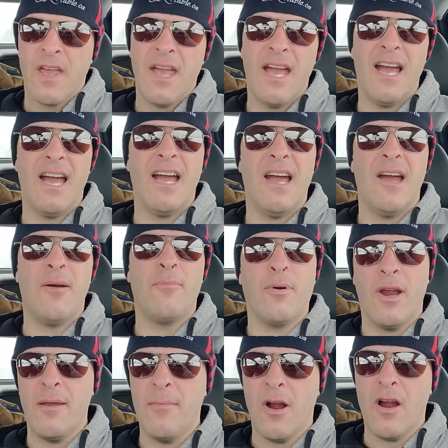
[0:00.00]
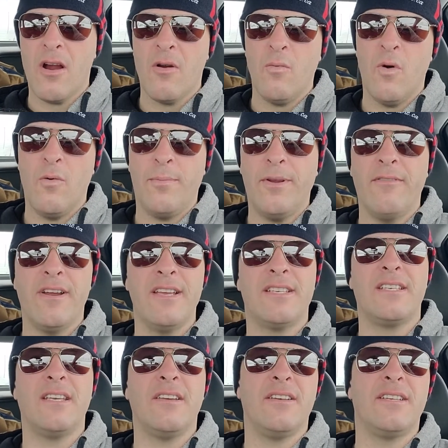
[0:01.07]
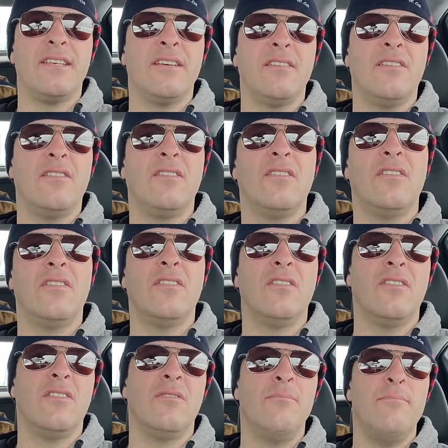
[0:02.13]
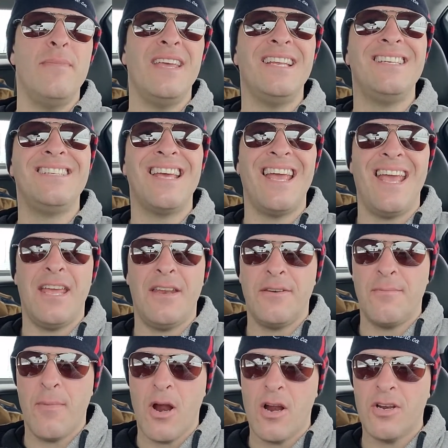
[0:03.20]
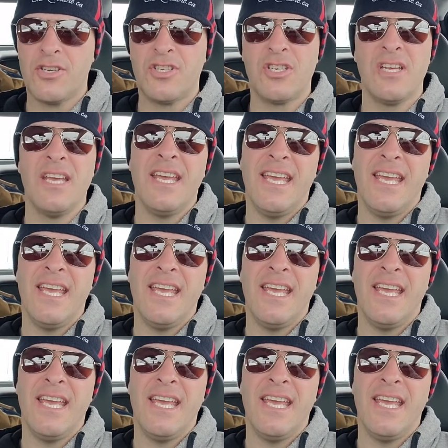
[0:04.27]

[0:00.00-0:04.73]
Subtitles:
Braemar won't be racing till mid to end March.